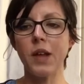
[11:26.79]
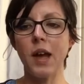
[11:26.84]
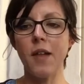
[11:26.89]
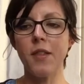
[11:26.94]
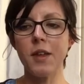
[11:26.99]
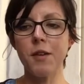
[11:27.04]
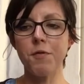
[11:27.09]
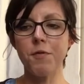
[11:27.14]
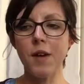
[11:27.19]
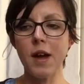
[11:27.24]

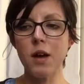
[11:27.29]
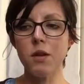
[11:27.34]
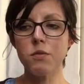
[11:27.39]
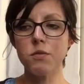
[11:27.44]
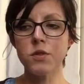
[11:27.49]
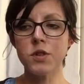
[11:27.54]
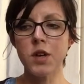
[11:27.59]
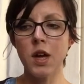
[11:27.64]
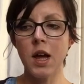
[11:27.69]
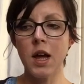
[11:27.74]
And they
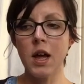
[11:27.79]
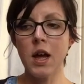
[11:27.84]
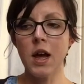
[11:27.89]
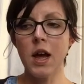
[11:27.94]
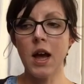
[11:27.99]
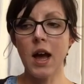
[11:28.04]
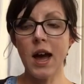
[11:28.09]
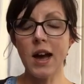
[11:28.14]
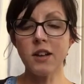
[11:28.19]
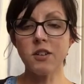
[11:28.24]
found
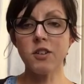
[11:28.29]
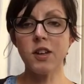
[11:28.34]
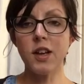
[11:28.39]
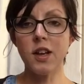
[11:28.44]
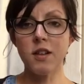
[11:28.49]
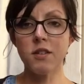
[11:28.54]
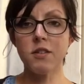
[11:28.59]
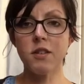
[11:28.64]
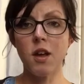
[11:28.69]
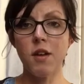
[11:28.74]
actually
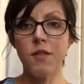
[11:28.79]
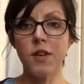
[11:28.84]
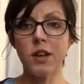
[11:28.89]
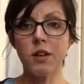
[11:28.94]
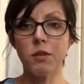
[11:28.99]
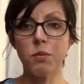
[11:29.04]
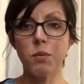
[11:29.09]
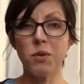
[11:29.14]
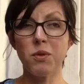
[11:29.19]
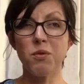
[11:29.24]
her
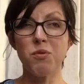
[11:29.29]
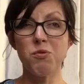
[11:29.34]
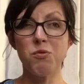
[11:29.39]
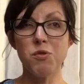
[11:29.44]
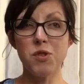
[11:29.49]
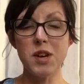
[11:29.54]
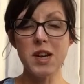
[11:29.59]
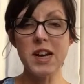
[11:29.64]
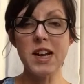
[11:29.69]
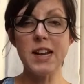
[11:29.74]
cervix was
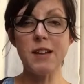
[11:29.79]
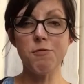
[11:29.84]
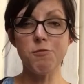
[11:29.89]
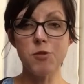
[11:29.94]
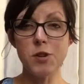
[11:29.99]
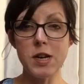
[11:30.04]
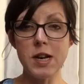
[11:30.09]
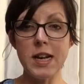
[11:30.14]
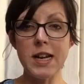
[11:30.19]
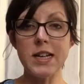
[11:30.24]
really,
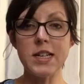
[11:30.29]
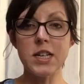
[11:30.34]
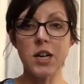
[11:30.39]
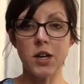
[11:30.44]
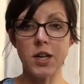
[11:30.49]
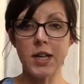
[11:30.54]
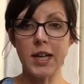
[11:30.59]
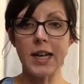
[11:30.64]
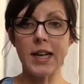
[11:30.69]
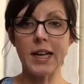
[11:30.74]
really
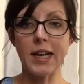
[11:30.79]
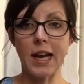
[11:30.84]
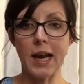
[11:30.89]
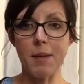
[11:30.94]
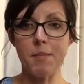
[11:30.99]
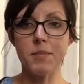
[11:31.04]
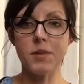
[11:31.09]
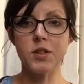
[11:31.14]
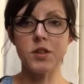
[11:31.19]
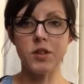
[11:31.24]
tightly
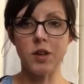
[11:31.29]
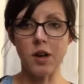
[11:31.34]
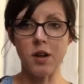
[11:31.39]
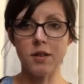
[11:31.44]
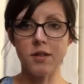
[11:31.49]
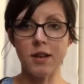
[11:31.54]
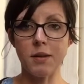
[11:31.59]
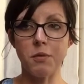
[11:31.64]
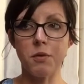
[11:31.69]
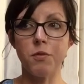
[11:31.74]
clamped
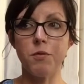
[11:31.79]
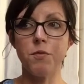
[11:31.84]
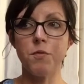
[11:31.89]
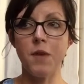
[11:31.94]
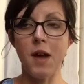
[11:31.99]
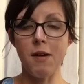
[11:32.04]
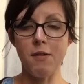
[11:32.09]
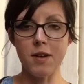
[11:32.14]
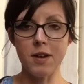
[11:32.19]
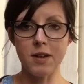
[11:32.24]
shut. It was
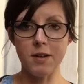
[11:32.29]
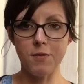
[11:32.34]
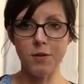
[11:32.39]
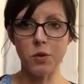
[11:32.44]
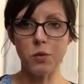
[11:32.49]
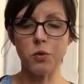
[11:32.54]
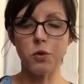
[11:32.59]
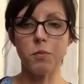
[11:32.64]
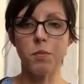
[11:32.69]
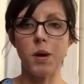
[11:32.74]
very
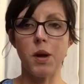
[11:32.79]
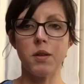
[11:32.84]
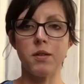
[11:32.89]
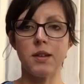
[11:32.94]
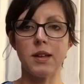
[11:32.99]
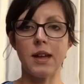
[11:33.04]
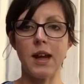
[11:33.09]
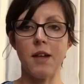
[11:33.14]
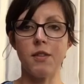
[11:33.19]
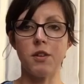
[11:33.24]
difficult to pass
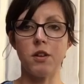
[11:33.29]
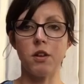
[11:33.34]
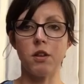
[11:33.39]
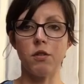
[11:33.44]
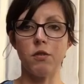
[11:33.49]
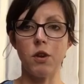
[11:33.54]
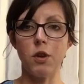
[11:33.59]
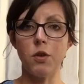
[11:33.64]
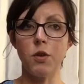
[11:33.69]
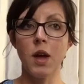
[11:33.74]
the catheter
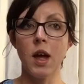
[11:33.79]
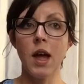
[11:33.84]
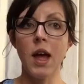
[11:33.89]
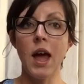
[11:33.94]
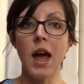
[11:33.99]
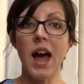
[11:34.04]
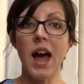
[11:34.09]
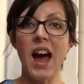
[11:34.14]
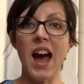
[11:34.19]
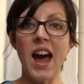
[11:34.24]
through,
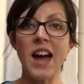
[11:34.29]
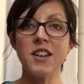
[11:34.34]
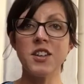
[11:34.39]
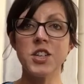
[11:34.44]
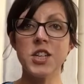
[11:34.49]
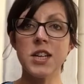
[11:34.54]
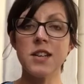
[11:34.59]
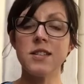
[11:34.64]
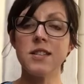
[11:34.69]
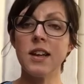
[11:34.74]
and
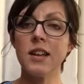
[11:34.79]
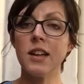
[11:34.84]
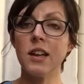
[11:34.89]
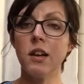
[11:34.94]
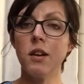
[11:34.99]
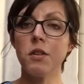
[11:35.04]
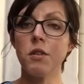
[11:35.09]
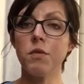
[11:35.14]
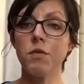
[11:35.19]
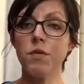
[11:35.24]
she said
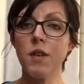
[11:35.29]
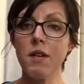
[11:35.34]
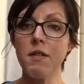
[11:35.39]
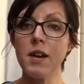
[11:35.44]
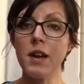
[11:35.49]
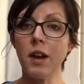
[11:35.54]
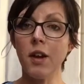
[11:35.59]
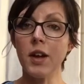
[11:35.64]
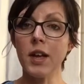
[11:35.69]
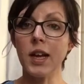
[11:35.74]
it looked
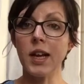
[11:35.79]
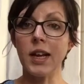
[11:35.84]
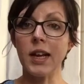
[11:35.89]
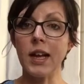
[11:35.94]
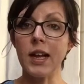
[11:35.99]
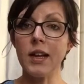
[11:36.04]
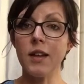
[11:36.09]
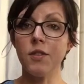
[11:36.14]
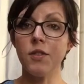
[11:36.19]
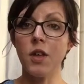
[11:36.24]
very
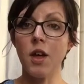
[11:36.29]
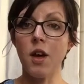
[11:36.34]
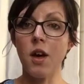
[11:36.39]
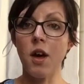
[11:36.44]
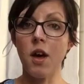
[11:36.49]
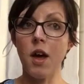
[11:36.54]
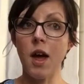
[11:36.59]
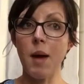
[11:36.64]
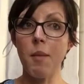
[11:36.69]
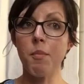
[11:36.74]
likely that
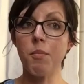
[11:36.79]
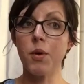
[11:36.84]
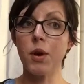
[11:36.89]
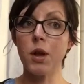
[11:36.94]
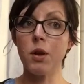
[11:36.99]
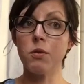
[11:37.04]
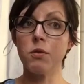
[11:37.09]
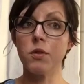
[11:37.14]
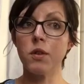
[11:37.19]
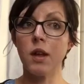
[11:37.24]
her
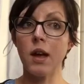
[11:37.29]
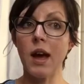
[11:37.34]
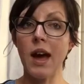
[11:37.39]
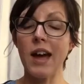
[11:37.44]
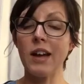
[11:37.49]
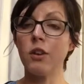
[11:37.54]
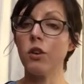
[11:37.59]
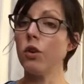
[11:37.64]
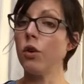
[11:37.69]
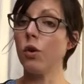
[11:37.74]
embryos
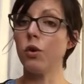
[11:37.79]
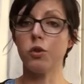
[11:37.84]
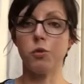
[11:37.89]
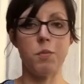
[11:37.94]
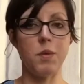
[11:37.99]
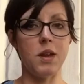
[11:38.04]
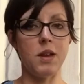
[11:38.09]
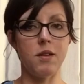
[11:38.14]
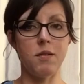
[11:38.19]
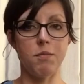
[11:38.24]
had not
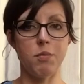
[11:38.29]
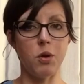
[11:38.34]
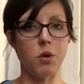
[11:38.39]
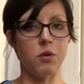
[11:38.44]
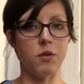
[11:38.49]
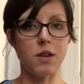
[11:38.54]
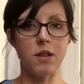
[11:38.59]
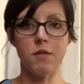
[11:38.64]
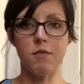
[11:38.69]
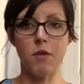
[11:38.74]
been
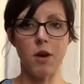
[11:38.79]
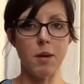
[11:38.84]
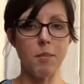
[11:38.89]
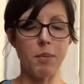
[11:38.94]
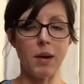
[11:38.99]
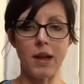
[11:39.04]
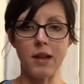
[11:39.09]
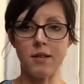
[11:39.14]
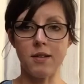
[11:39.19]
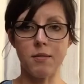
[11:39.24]
put in the right
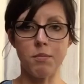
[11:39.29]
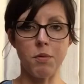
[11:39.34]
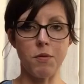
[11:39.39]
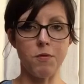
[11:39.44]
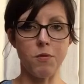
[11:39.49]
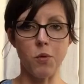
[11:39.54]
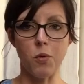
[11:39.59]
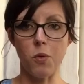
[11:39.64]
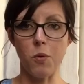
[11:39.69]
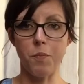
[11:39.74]
place
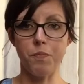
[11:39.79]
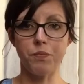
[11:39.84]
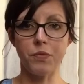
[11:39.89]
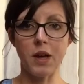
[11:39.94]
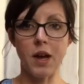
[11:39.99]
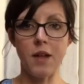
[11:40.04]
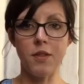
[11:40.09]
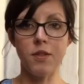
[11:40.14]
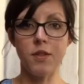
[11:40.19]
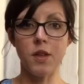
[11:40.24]
before,
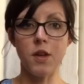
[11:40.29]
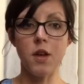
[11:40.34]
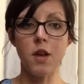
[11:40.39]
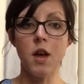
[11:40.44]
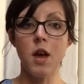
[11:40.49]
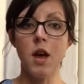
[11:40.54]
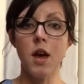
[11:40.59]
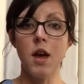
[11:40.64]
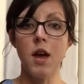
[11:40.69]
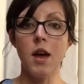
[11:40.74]
and that
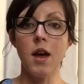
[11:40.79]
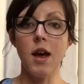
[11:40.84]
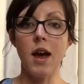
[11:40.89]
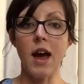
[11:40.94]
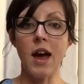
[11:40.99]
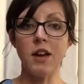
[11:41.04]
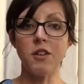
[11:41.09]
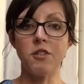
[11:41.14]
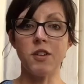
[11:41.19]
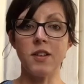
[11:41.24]

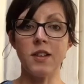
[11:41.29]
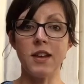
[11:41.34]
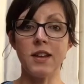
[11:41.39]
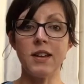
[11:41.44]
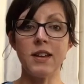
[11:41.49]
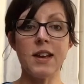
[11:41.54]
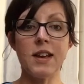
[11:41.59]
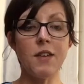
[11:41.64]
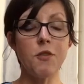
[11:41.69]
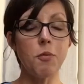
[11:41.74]
actually
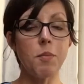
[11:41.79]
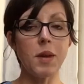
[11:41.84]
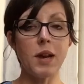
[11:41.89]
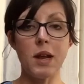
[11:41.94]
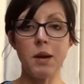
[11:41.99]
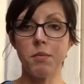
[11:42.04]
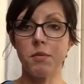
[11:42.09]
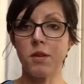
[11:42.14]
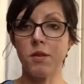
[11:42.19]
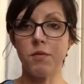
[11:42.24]
they'd never been
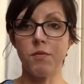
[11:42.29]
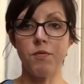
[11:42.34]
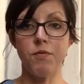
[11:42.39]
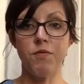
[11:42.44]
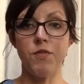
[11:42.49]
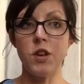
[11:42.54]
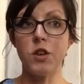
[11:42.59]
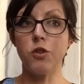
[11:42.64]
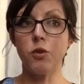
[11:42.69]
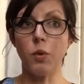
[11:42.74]
able to
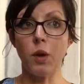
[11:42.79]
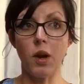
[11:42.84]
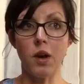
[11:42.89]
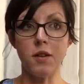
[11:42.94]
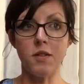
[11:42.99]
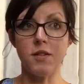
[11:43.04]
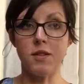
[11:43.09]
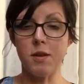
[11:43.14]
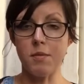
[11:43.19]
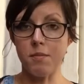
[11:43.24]

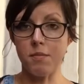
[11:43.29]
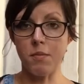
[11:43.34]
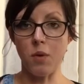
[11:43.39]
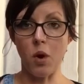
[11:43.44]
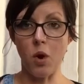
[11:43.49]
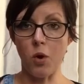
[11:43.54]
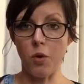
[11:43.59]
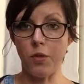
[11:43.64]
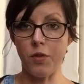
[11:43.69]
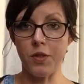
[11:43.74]
visualise them
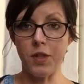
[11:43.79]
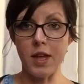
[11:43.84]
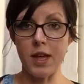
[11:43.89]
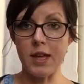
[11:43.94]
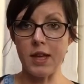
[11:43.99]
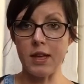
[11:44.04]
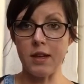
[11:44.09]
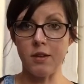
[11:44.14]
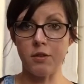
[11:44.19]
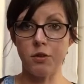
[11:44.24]
on
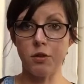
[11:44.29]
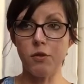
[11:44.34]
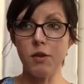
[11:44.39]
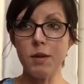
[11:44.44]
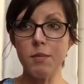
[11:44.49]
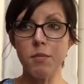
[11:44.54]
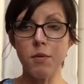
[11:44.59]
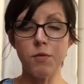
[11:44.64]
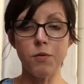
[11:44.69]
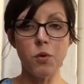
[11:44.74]
the
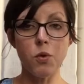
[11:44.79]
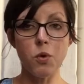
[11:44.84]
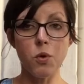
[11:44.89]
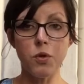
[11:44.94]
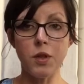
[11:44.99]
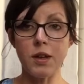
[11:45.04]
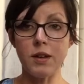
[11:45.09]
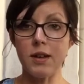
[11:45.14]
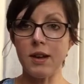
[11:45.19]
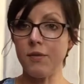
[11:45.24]
screen before.
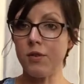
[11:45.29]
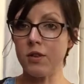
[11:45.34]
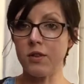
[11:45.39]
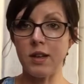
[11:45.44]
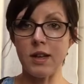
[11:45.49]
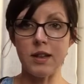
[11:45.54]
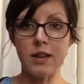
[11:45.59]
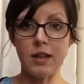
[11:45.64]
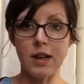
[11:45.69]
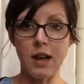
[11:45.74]
They'd never
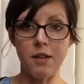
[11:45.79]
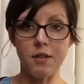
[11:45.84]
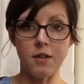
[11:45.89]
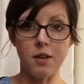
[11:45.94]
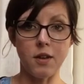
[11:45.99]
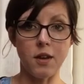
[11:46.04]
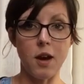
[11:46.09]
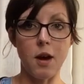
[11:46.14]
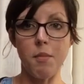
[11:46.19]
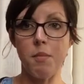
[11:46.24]
seen the catheter
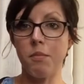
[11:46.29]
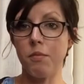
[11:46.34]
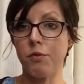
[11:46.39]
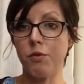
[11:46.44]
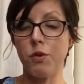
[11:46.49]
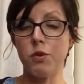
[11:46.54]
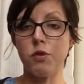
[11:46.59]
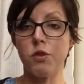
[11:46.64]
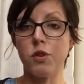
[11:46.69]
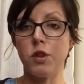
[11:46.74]
come
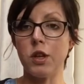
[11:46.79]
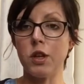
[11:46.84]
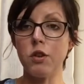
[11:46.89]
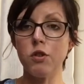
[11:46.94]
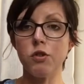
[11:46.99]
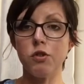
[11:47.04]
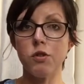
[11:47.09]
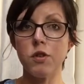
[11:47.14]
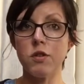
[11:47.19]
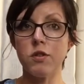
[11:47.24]
through to the
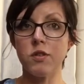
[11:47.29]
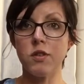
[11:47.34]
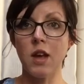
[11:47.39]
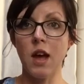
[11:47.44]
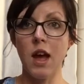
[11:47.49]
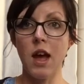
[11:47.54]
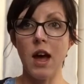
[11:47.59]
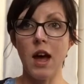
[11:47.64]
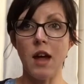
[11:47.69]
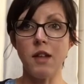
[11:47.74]
uterus,
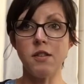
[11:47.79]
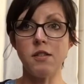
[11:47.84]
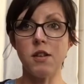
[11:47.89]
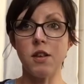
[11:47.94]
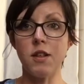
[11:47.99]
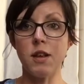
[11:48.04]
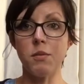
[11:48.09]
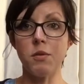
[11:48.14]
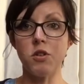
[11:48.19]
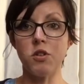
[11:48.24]
and so
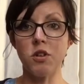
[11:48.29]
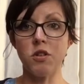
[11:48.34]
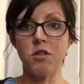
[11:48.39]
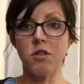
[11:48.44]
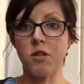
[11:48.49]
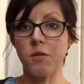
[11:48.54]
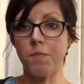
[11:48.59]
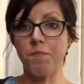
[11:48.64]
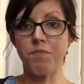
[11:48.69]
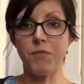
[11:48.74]
they were
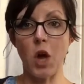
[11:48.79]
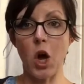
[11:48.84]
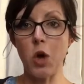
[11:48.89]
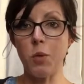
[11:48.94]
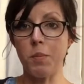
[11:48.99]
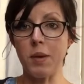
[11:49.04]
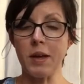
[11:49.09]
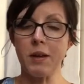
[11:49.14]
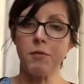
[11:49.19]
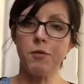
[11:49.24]
just
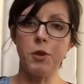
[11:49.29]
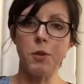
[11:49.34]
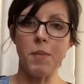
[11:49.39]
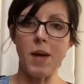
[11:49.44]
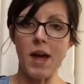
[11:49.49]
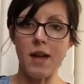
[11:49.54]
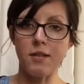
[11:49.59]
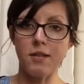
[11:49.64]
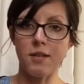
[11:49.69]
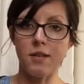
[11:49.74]
hoping for the
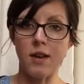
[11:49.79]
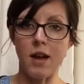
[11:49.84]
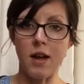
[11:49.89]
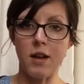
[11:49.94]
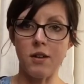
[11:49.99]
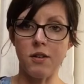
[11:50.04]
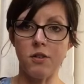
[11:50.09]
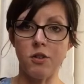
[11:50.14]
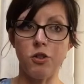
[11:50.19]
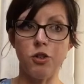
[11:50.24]
best
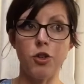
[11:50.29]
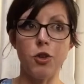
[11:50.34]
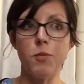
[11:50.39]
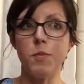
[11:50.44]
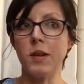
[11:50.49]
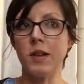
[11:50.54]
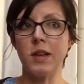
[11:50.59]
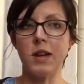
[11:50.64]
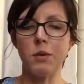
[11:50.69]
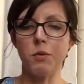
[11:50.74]
and
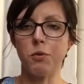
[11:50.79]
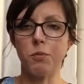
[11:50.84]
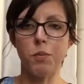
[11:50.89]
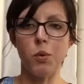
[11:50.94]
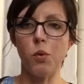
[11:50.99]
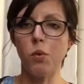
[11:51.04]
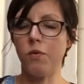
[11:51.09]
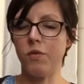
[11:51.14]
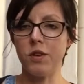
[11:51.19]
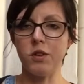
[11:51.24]
assuming that it was
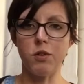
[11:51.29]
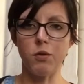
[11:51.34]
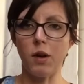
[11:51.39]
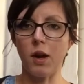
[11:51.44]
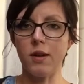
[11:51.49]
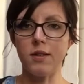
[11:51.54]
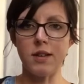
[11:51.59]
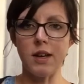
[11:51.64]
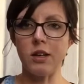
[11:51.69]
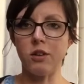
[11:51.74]
poor
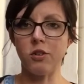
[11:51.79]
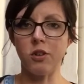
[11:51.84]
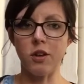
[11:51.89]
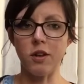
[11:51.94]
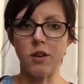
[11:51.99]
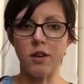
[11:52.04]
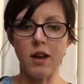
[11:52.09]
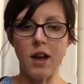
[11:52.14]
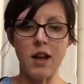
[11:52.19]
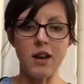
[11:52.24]

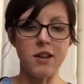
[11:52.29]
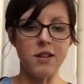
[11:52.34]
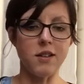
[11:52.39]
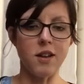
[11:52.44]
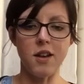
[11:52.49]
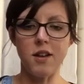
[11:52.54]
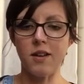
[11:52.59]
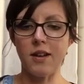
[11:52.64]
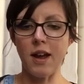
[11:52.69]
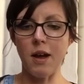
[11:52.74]
visualisation. And it
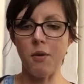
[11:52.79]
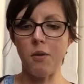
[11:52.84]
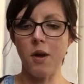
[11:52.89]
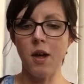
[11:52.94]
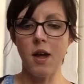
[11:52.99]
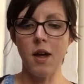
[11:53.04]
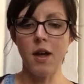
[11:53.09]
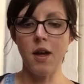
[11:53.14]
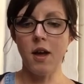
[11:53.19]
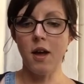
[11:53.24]
turned out
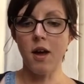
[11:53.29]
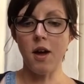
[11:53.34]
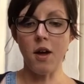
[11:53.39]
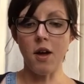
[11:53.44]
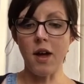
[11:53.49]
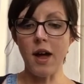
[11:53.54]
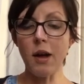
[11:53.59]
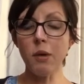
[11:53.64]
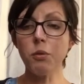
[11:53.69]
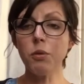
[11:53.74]
her
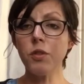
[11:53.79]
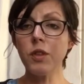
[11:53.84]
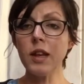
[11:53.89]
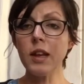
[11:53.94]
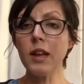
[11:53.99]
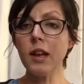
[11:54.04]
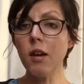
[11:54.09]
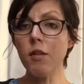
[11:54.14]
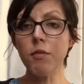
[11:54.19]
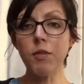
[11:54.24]

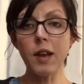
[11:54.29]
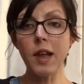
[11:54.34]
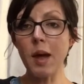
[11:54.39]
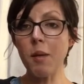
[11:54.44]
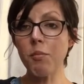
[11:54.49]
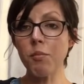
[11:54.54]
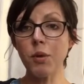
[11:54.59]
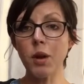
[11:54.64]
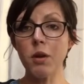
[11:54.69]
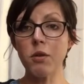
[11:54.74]
healthy, lovely
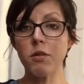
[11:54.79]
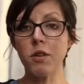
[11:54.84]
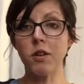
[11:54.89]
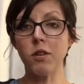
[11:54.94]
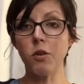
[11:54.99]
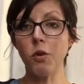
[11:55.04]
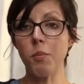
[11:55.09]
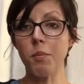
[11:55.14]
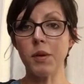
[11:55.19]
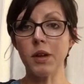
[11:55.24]
embryos had
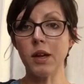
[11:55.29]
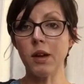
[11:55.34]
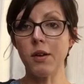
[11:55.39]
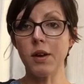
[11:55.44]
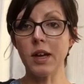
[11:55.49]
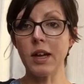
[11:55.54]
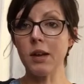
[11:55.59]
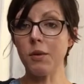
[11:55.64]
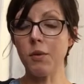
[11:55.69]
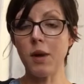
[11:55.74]
not been
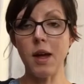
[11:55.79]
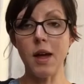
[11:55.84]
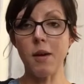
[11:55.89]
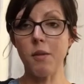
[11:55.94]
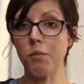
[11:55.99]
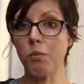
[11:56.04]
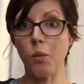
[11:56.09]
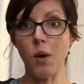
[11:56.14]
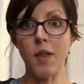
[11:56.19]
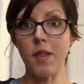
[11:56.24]
going
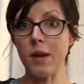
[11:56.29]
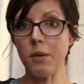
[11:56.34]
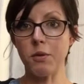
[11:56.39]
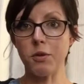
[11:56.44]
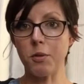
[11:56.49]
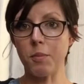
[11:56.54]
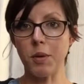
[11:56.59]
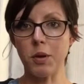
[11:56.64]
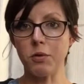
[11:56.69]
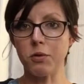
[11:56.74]
anywhere where they were
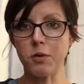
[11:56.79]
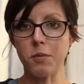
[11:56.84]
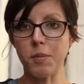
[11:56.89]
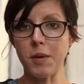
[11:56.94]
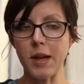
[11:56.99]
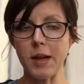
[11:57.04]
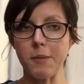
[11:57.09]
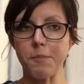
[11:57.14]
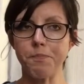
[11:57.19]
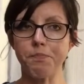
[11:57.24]
supposed to
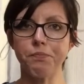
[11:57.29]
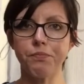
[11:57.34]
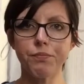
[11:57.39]
be.